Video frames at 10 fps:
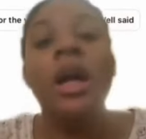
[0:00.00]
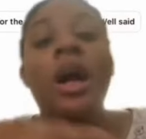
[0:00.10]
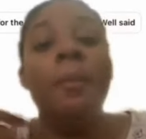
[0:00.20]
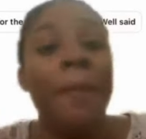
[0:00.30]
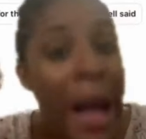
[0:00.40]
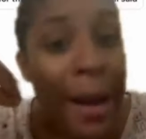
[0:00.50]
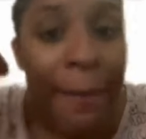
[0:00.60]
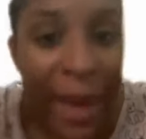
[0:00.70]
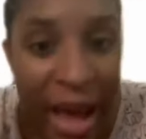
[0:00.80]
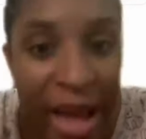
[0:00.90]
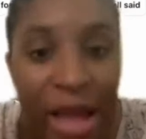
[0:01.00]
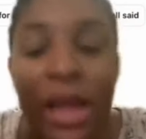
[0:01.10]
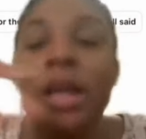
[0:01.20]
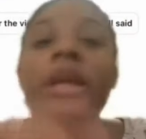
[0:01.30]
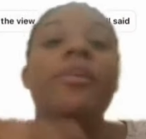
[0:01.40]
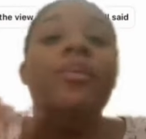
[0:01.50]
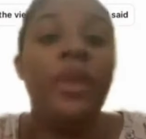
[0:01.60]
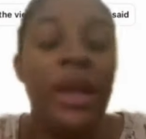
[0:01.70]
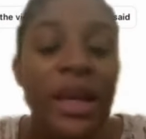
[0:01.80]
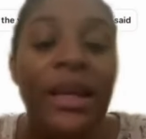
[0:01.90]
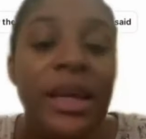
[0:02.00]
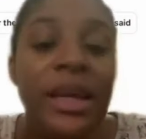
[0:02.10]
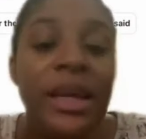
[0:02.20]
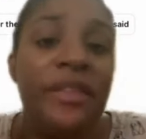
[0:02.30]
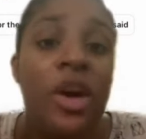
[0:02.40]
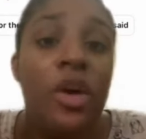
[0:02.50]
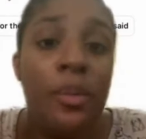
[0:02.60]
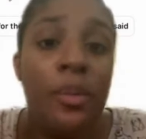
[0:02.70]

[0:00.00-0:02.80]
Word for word: my Bay. He did tell me,